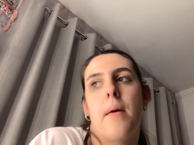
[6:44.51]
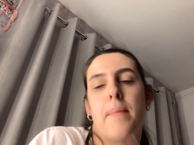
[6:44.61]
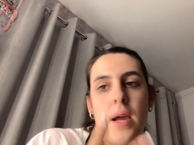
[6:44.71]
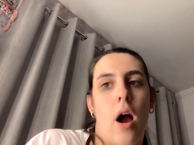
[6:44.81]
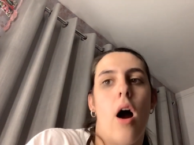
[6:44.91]

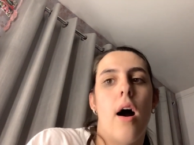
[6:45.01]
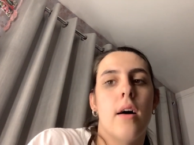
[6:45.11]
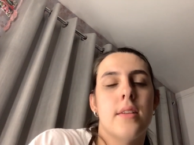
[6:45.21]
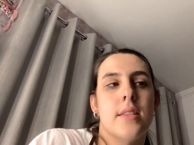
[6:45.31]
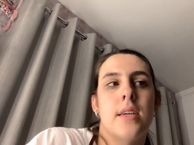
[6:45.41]
because
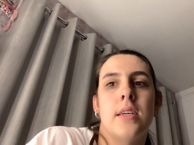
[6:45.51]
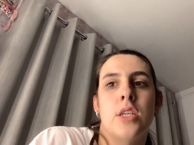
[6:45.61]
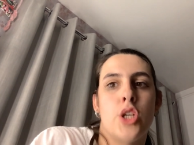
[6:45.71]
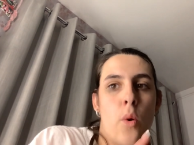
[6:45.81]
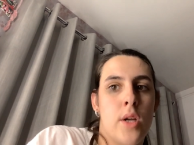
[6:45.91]

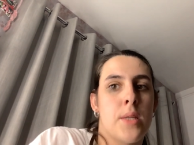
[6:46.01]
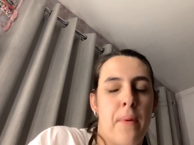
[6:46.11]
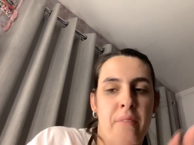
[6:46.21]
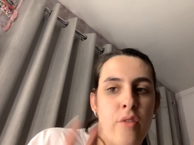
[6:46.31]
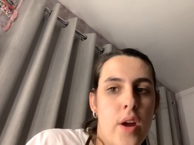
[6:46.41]
she wants to
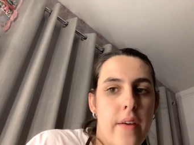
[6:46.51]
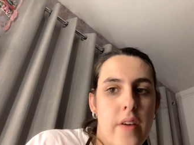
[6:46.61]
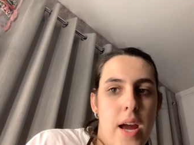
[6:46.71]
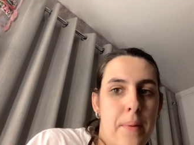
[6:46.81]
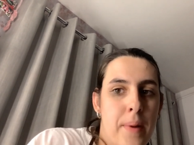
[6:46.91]
be free of
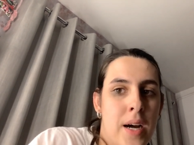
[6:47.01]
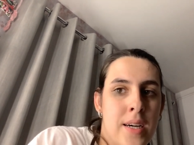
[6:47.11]
him.